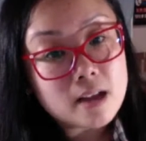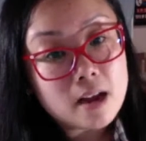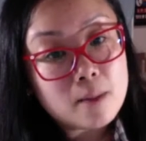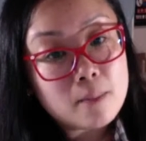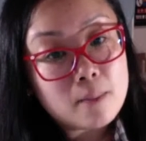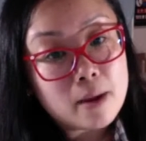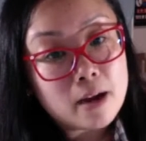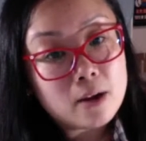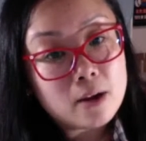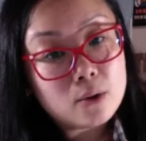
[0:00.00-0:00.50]

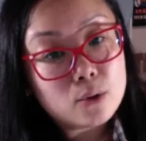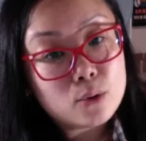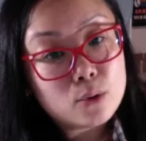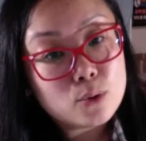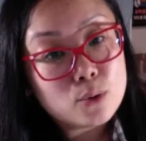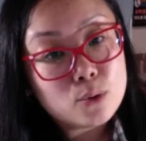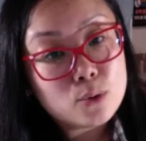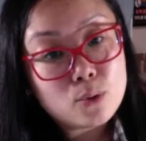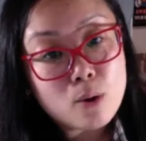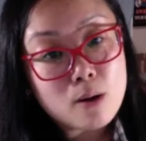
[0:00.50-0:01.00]
about
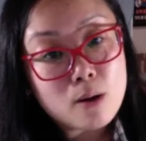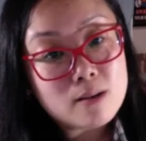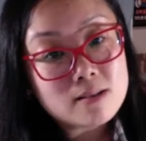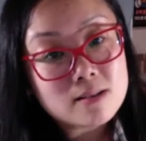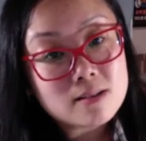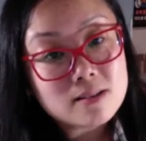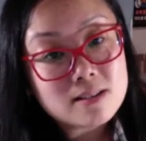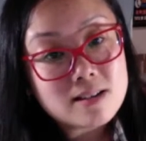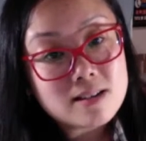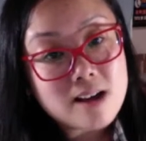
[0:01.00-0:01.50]
who all is
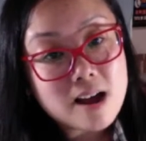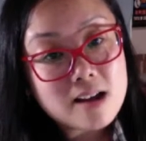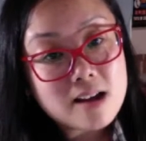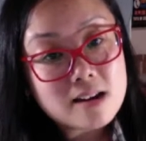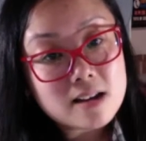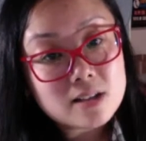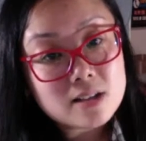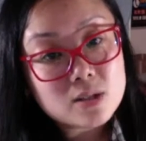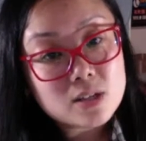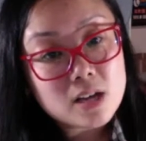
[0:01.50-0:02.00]
going to die
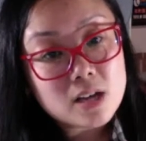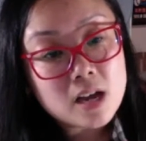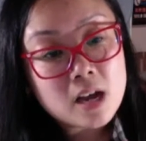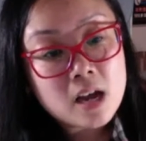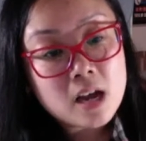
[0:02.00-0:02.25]
next.